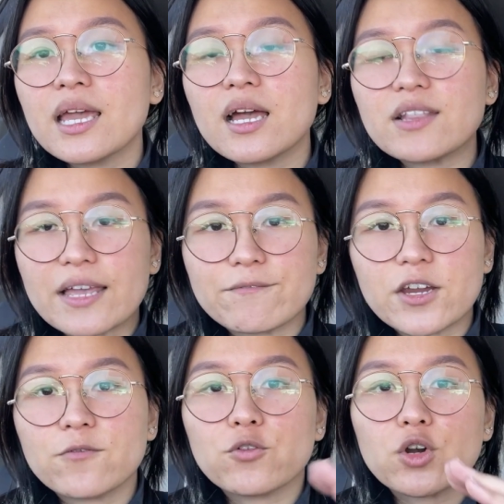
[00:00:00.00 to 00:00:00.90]
like
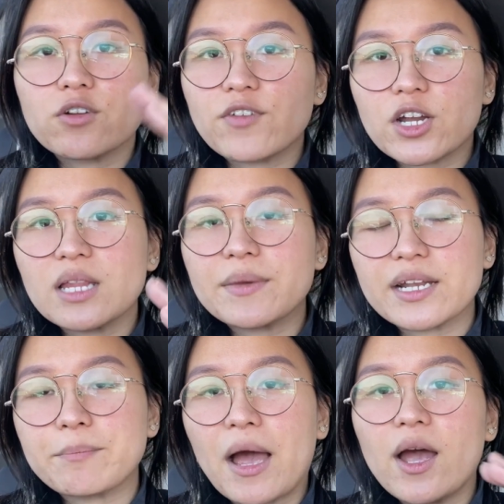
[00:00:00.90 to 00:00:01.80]
for a very limited
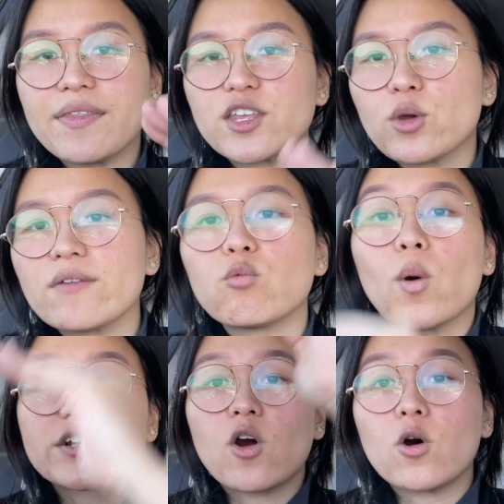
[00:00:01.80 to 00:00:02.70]
amount, and then you have
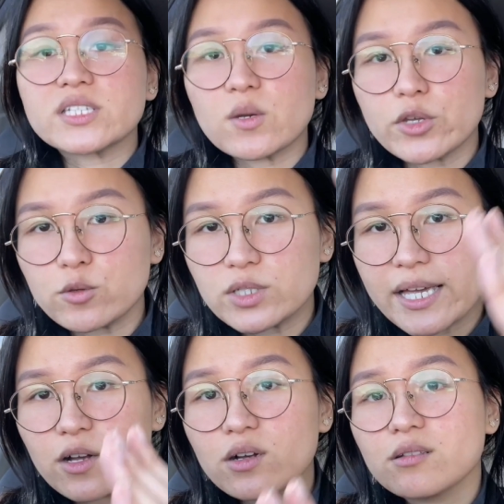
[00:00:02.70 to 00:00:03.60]
one call day where you
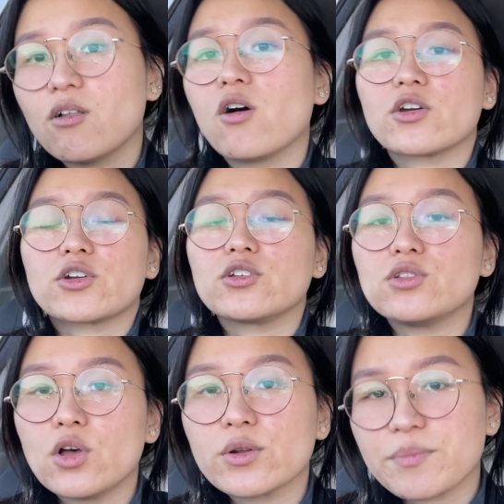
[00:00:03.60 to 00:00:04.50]
take a longer
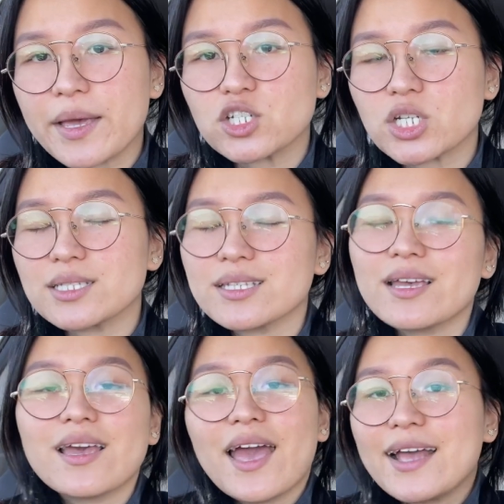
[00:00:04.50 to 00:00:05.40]
load of patients.
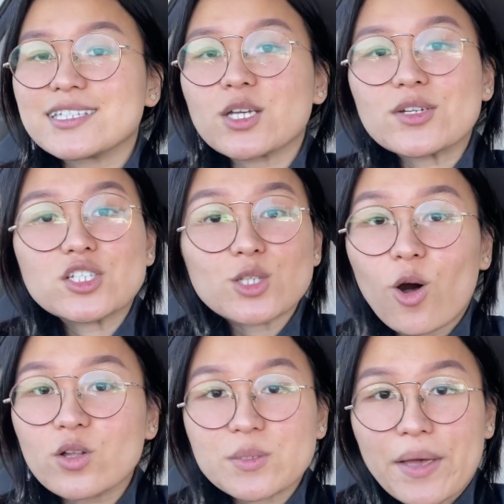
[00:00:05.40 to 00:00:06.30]
And so it just
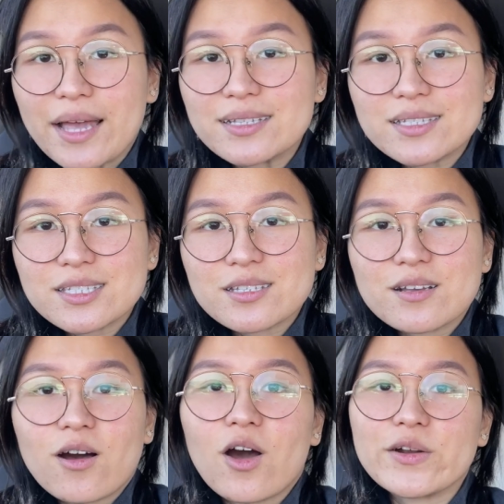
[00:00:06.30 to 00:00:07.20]
all depends
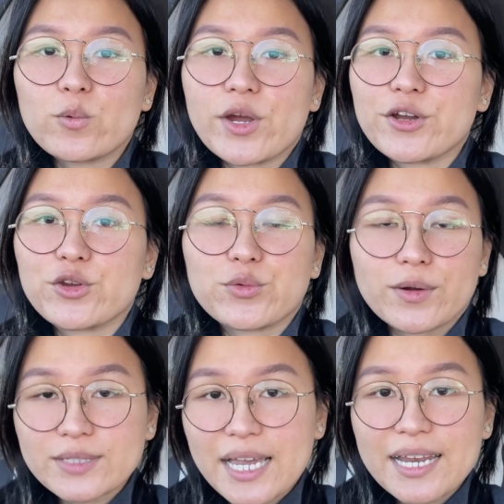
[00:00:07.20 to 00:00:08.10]
on where you're
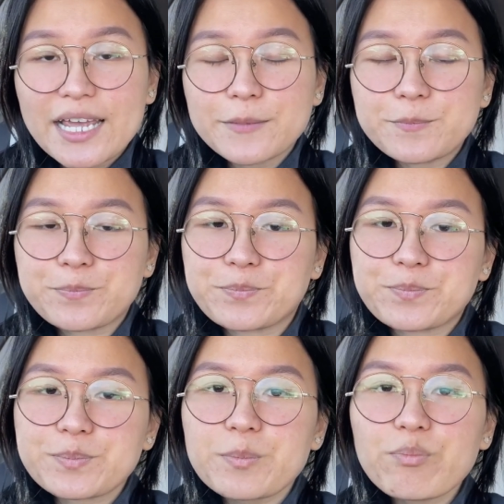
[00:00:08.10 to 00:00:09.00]
rotating,
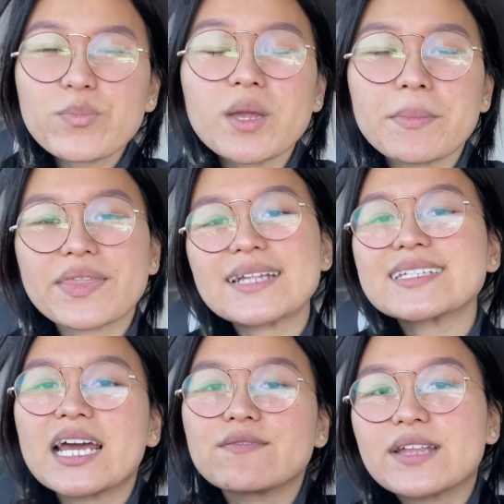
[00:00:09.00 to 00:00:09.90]
but that's
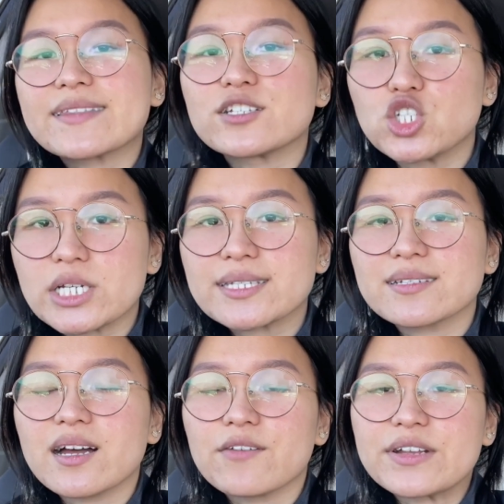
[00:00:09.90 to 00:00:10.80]
kind of like the gist
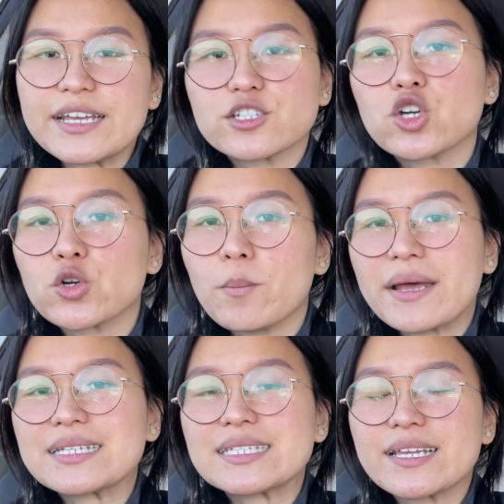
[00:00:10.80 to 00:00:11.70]
of an internal
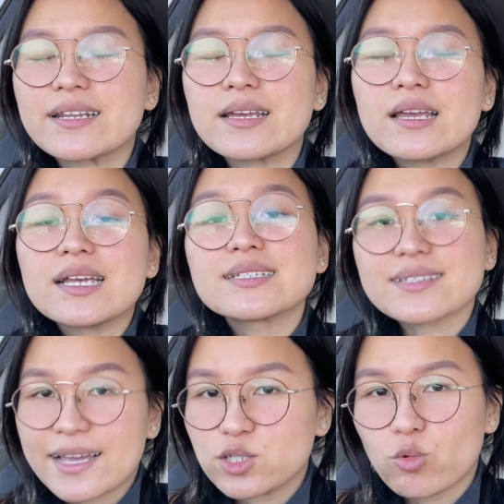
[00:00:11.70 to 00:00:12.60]
medicine
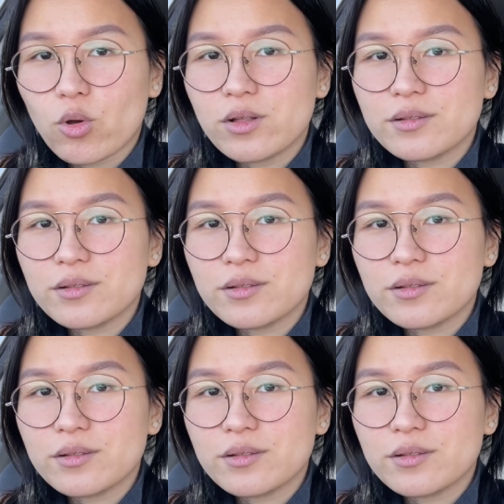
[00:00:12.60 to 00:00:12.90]
schedule.